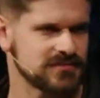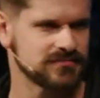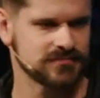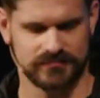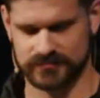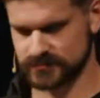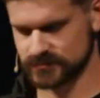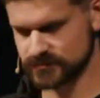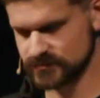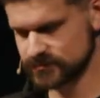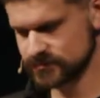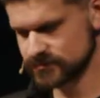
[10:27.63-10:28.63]

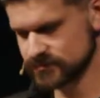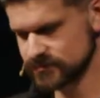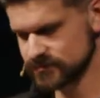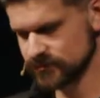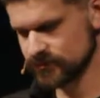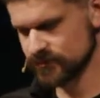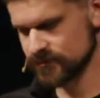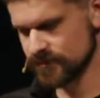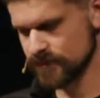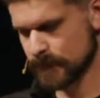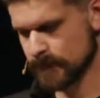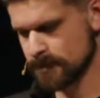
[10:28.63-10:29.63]

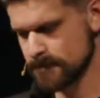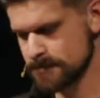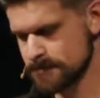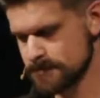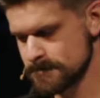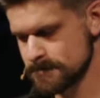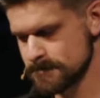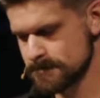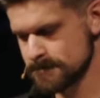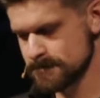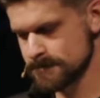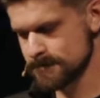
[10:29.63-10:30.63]

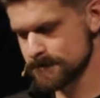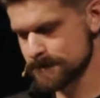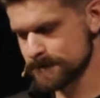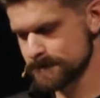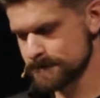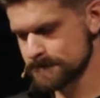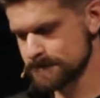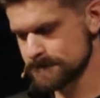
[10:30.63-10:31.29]
Nobody speaks.